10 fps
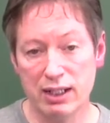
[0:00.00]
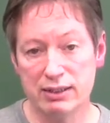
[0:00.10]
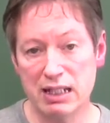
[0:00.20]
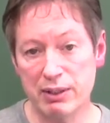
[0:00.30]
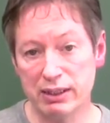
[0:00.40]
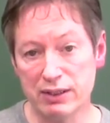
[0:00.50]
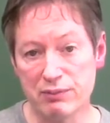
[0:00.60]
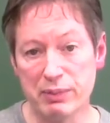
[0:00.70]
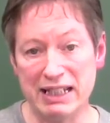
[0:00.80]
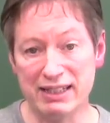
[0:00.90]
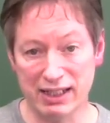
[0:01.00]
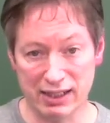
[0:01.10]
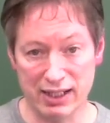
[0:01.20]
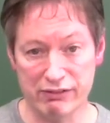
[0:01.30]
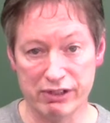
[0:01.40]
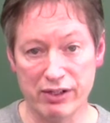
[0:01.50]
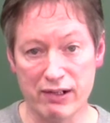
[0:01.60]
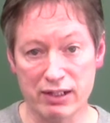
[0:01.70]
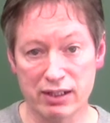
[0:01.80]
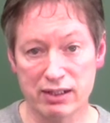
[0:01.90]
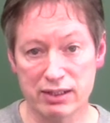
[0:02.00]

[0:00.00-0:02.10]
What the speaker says: Same idea of meeting in that regard.